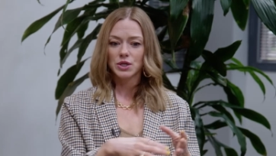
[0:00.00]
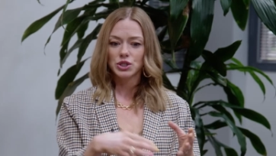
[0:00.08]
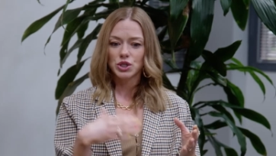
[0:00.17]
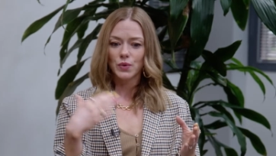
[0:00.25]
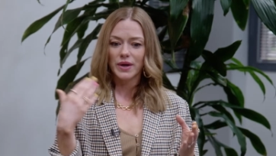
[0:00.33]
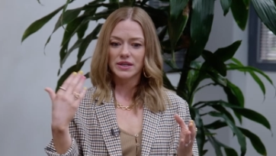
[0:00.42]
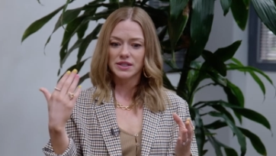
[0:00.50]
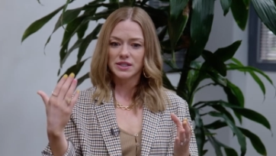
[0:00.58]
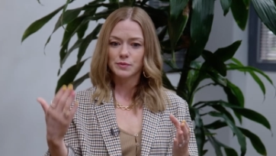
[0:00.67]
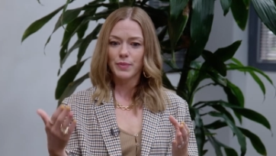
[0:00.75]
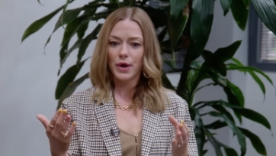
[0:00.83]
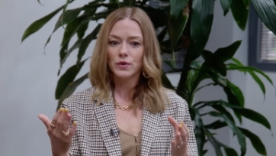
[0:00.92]
to
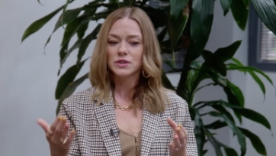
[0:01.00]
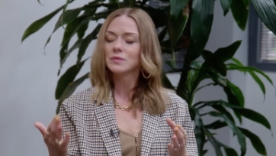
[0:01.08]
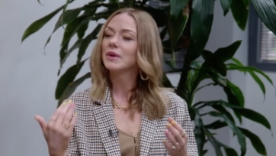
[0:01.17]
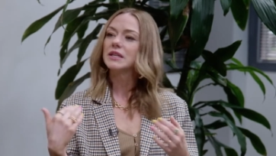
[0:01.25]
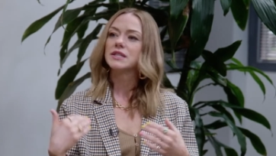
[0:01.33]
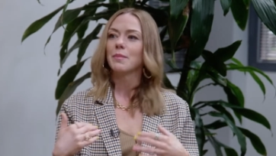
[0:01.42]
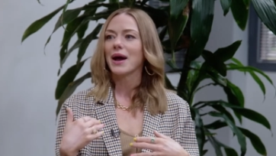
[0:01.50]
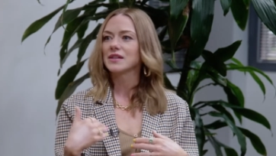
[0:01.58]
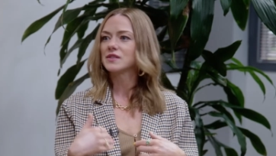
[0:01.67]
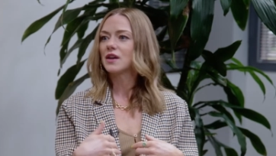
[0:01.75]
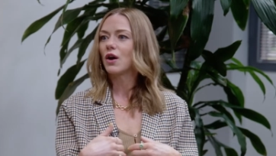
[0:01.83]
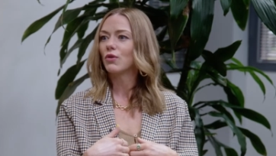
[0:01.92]
expose me to
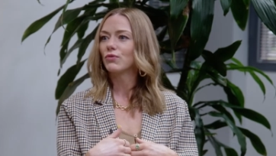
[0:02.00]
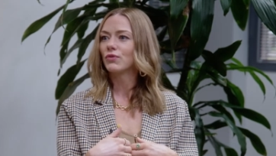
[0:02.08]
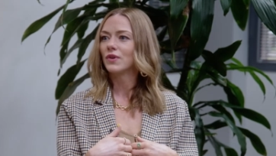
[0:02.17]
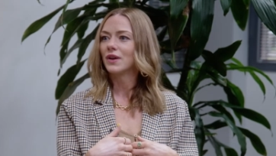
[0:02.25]
myself.